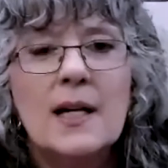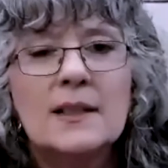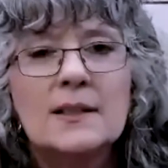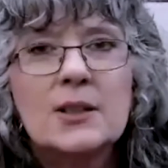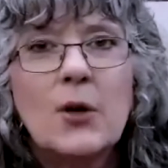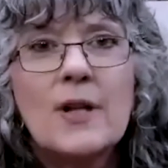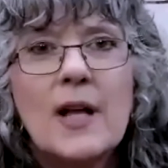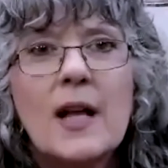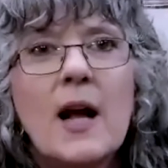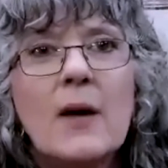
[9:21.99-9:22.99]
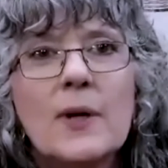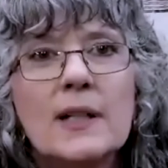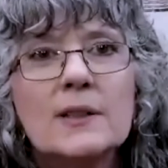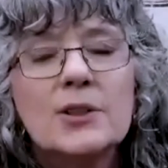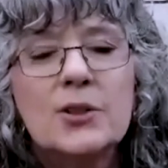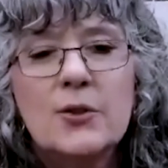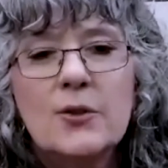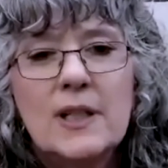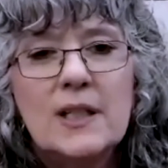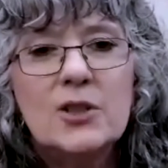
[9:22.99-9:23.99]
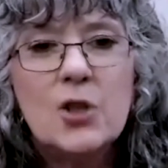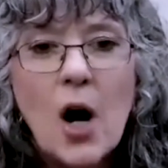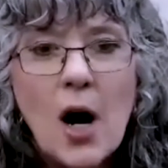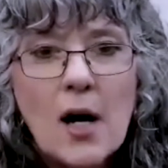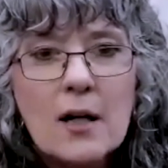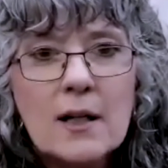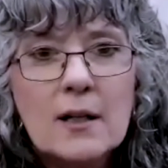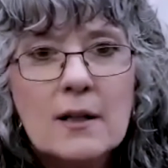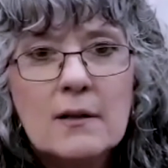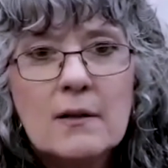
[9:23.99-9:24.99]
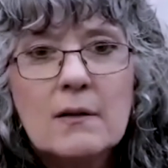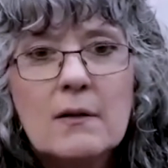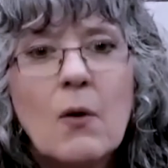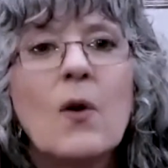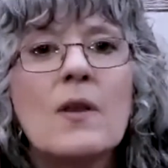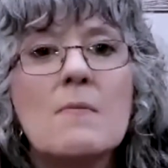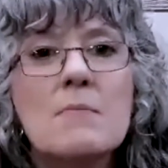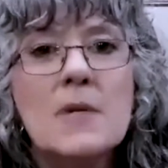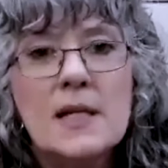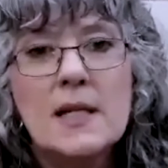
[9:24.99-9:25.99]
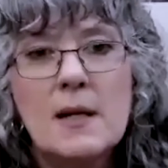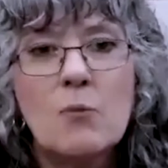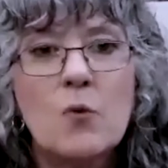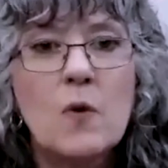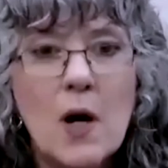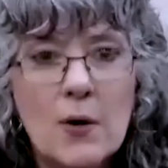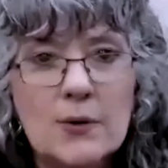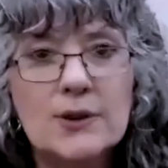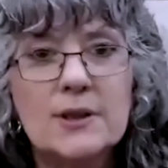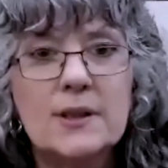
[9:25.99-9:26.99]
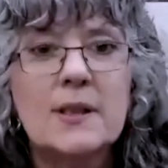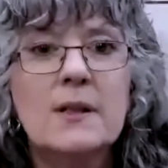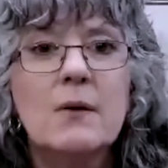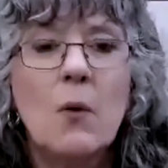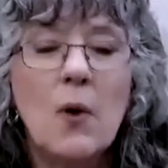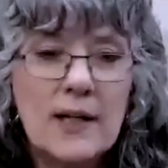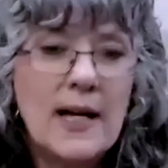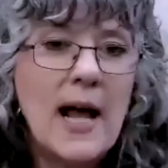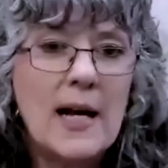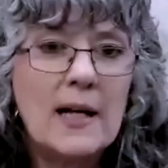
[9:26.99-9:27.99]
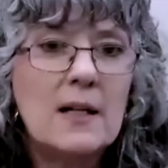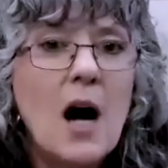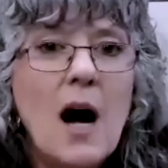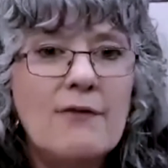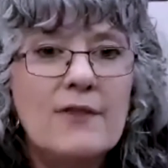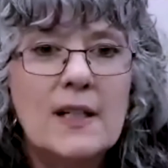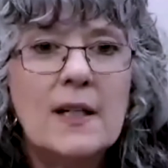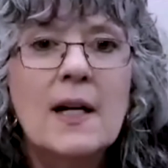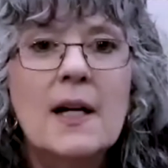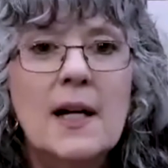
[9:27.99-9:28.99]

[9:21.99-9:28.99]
And so then I went to the dark or the medium roast organic coffee.